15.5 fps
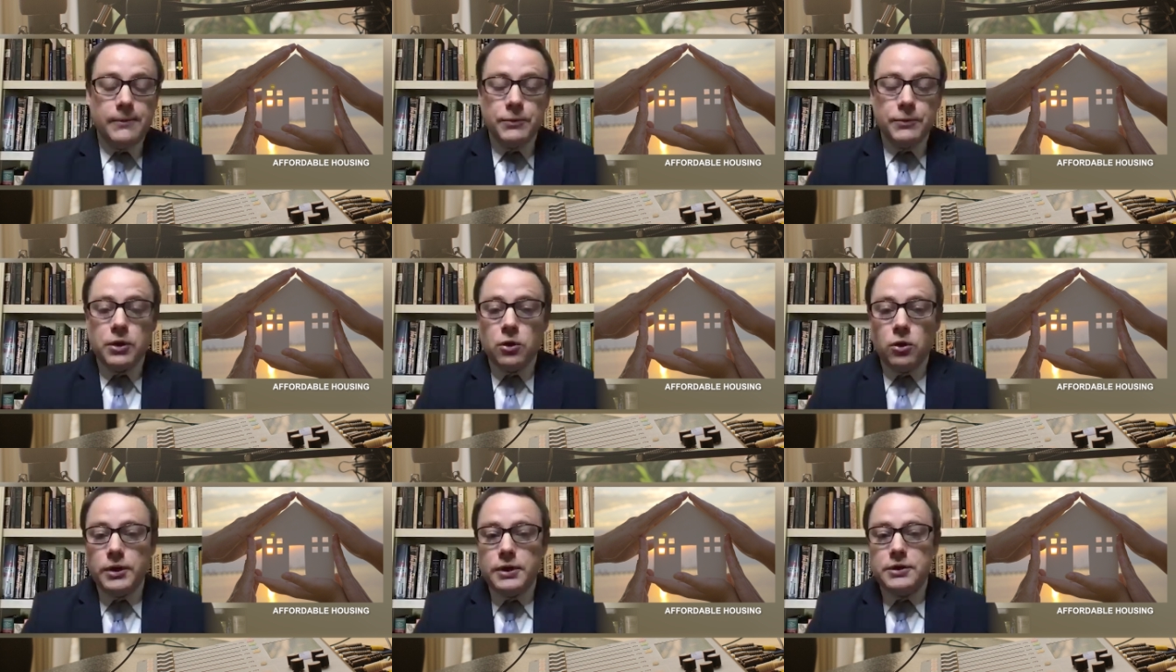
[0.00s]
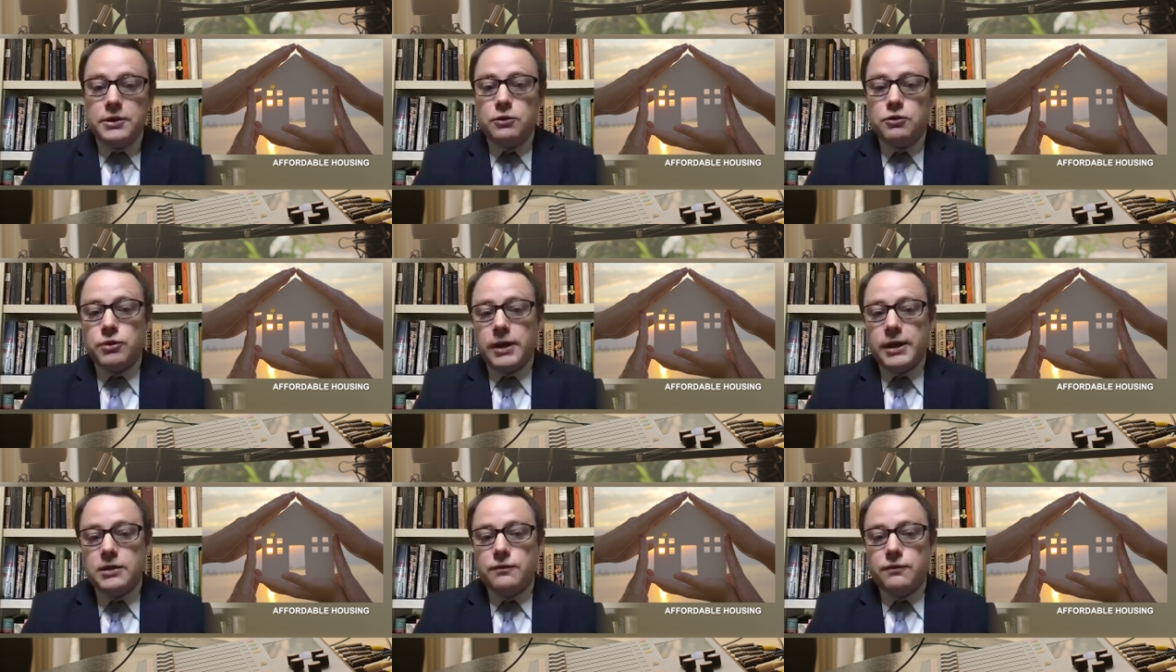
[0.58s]
The goal is to
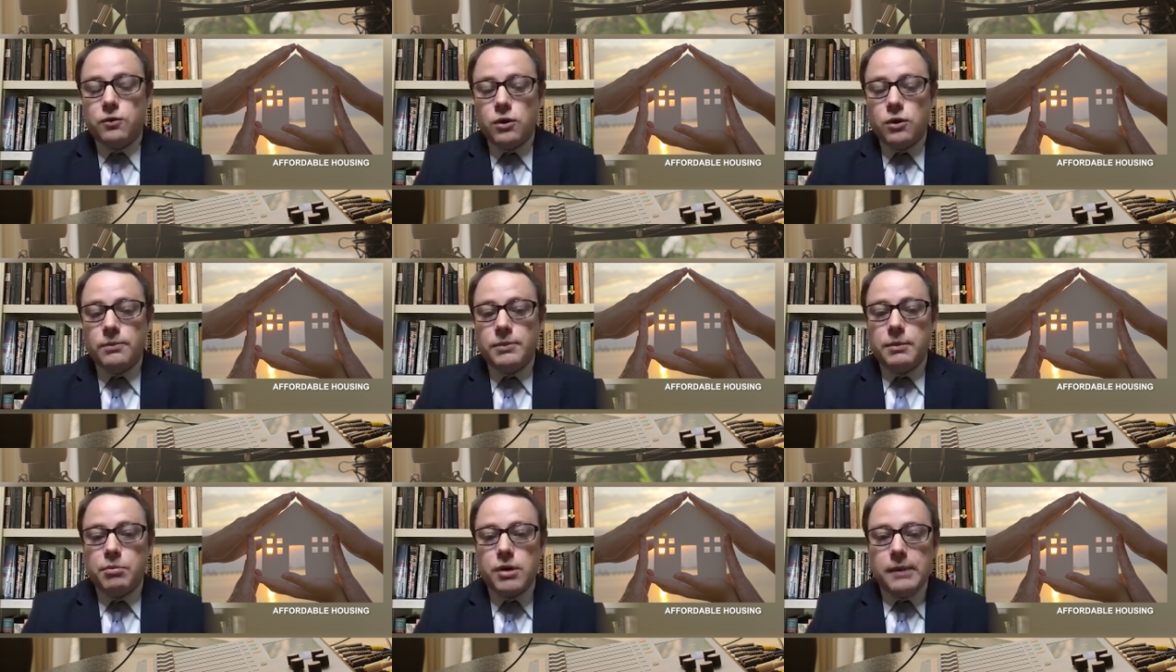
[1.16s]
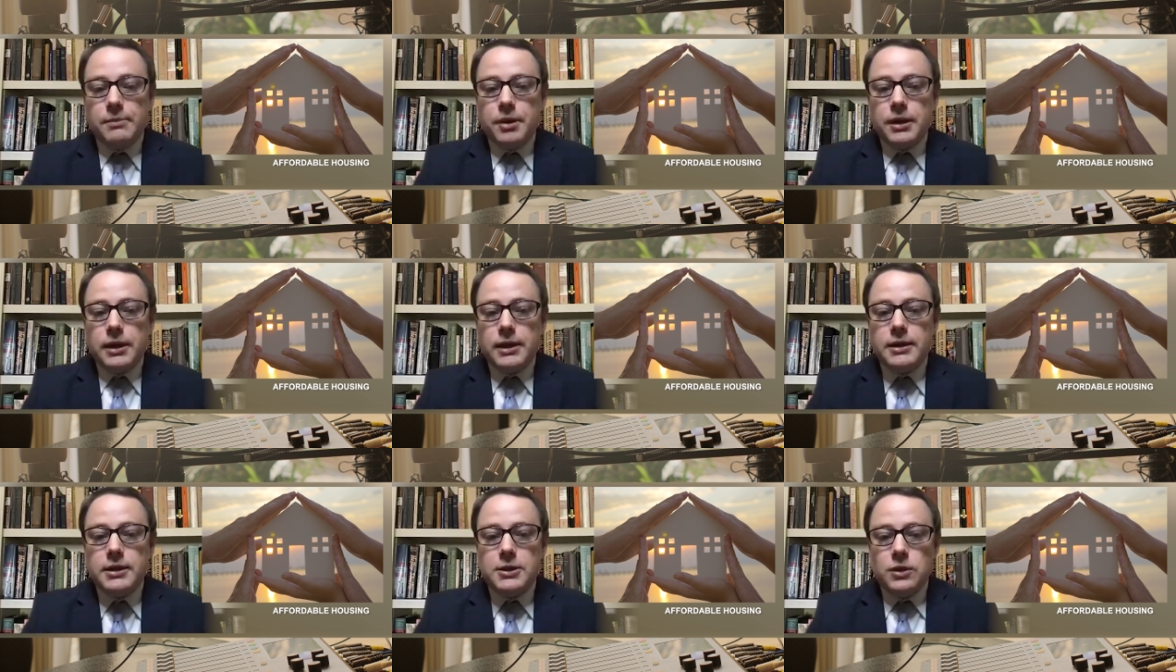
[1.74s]
transform the property
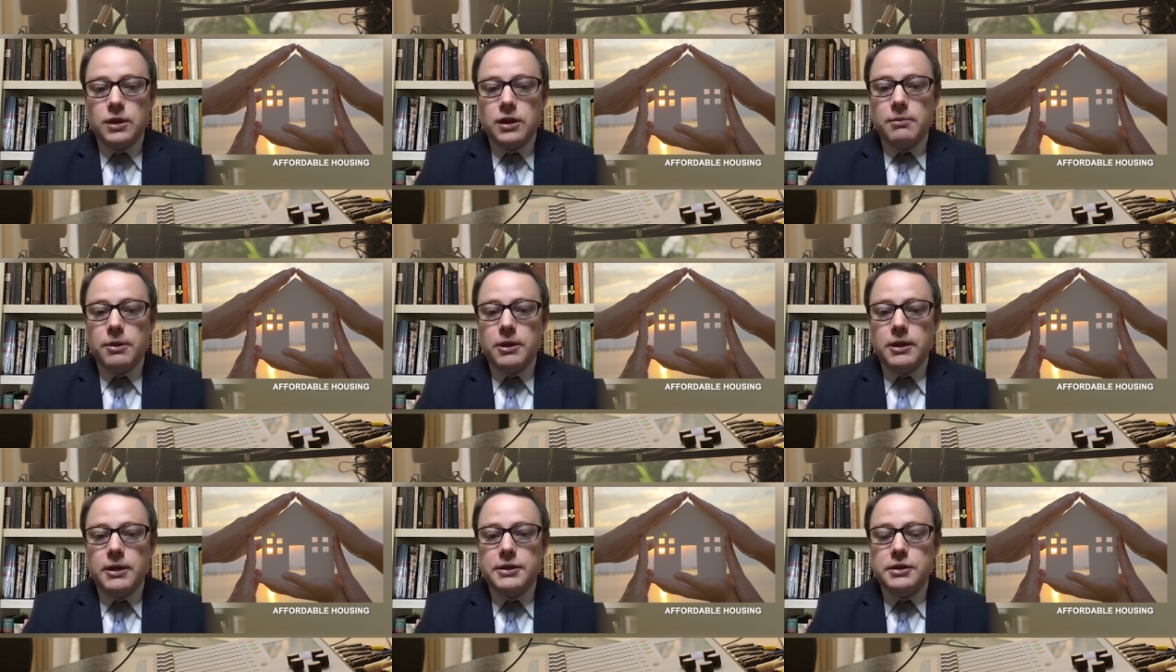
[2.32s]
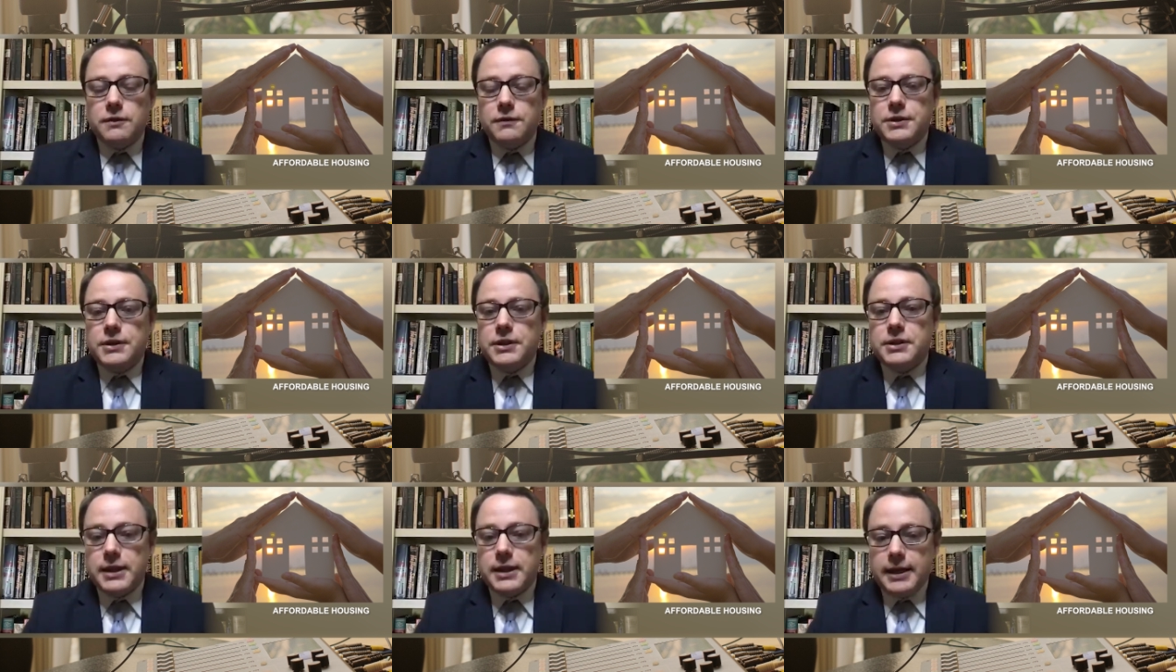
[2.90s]
into a community
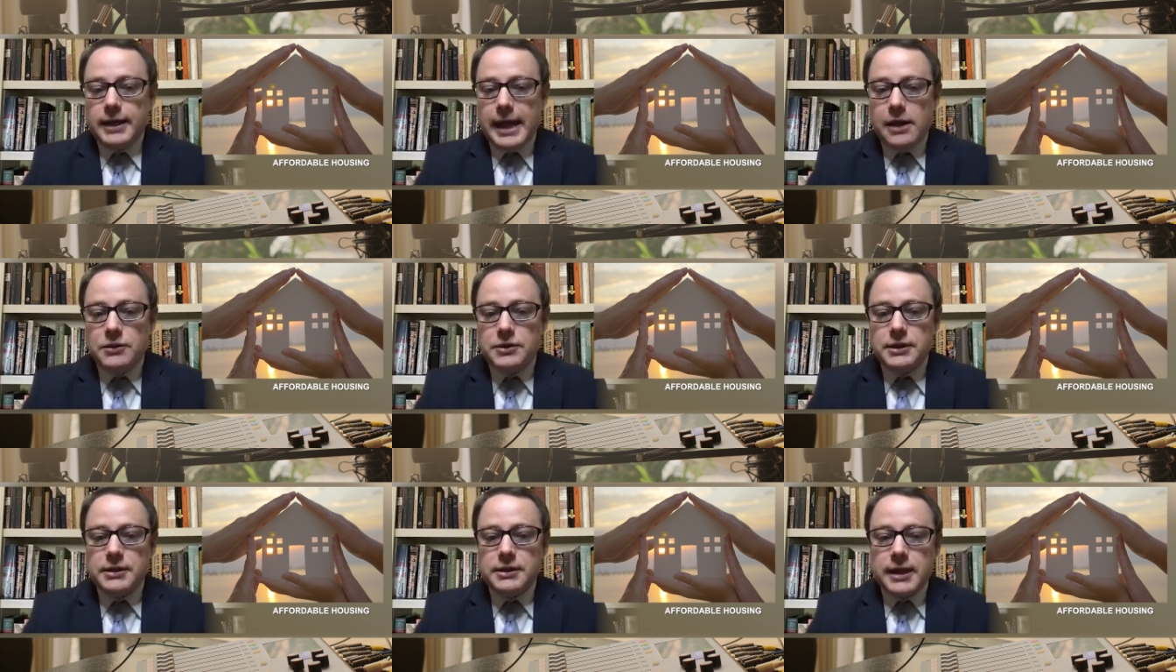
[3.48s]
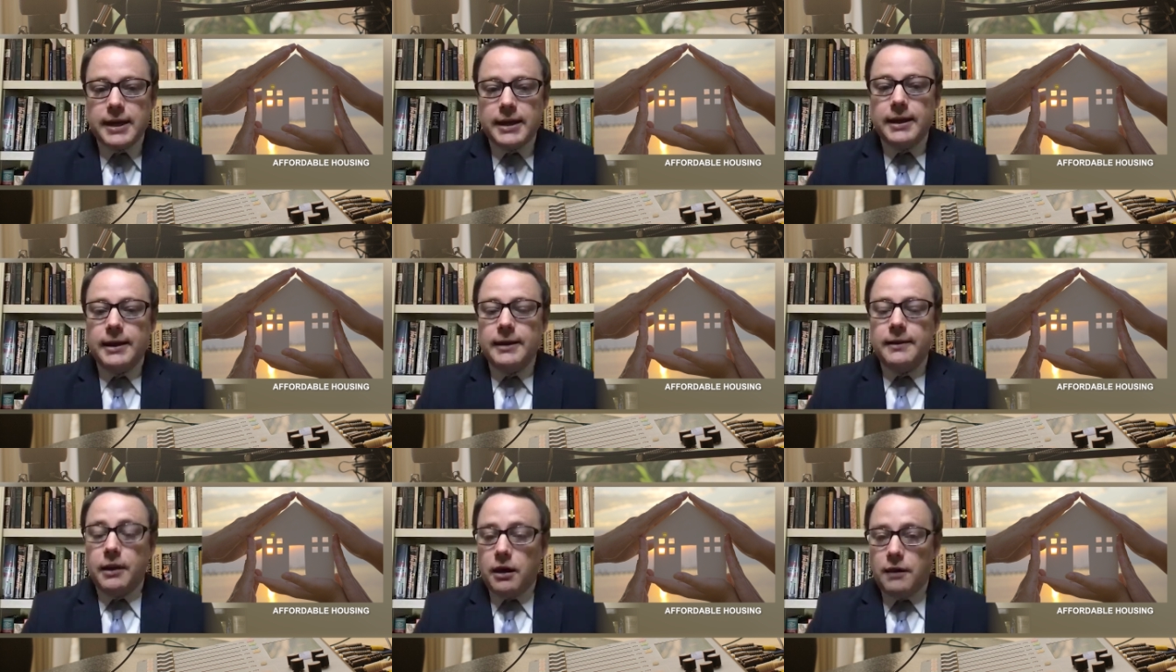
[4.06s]
services and housing site
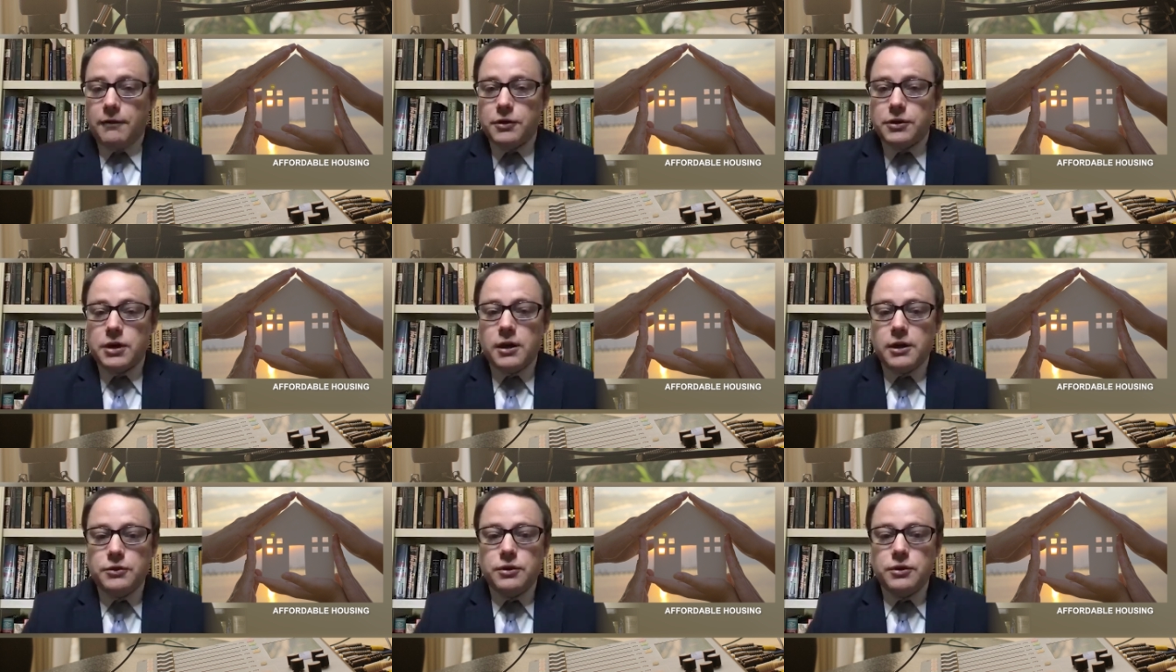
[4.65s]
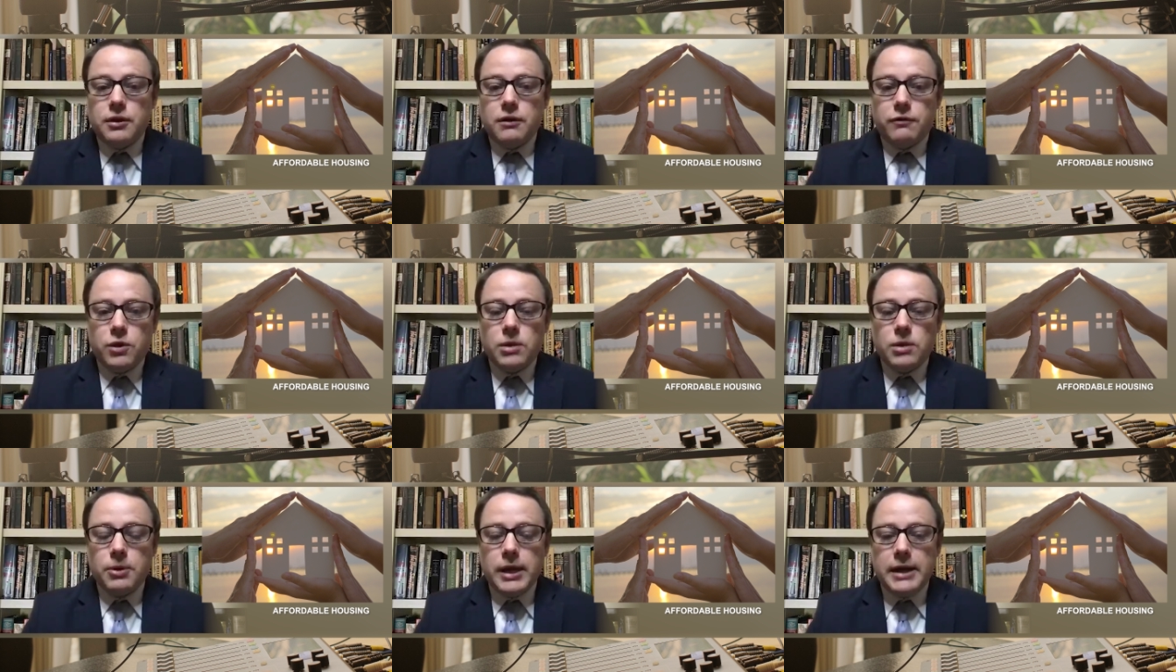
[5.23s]
that offers 100
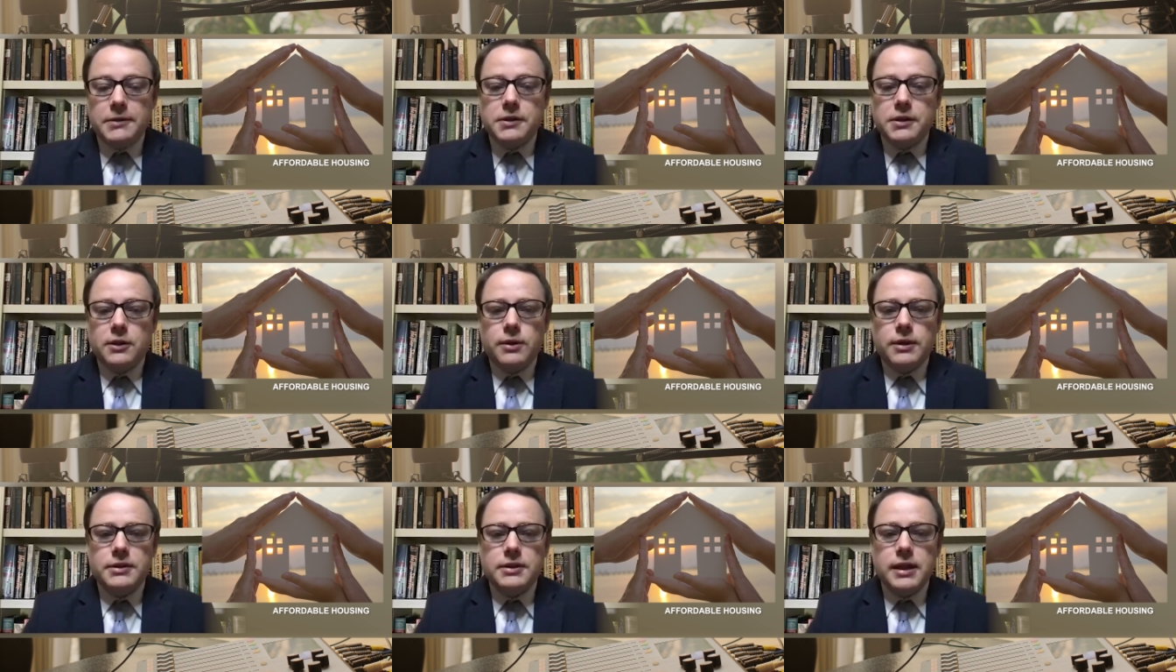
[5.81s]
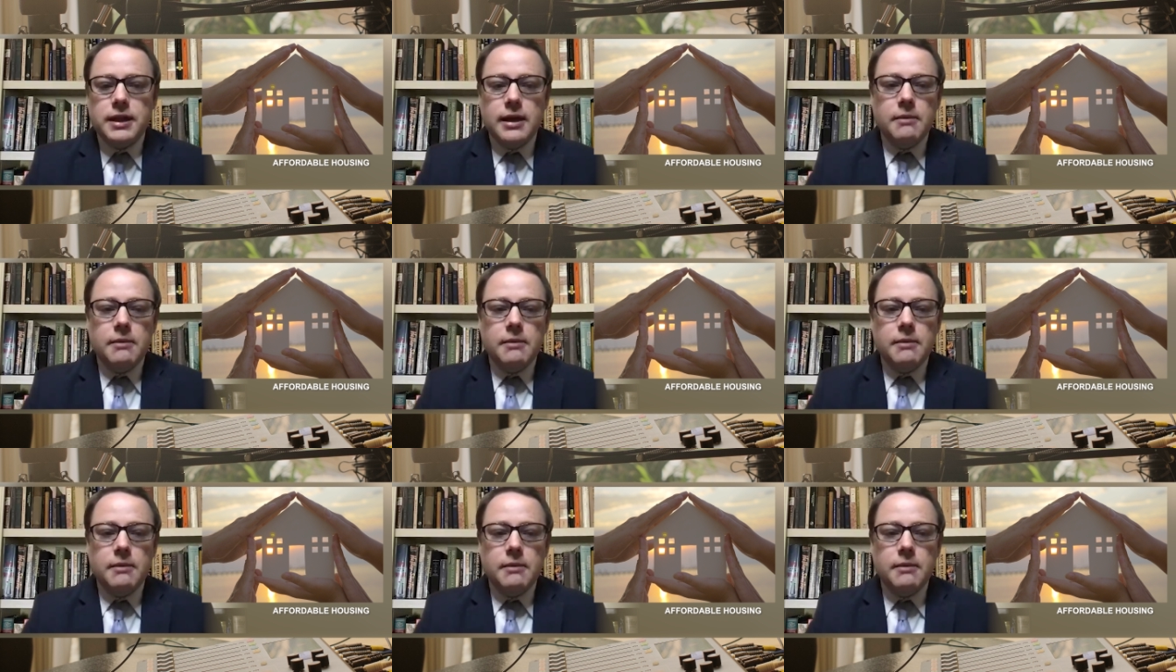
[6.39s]
affordable housing units,